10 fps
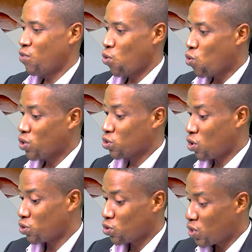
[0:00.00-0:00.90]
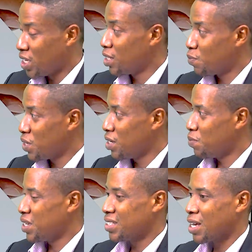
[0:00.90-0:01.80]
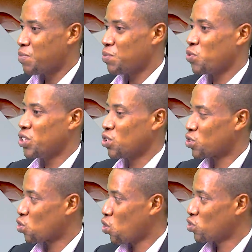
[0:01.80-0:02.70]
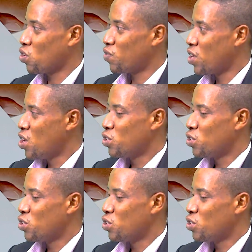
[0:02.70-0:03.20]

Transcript: who was also in the PDP. These are people he just cut off.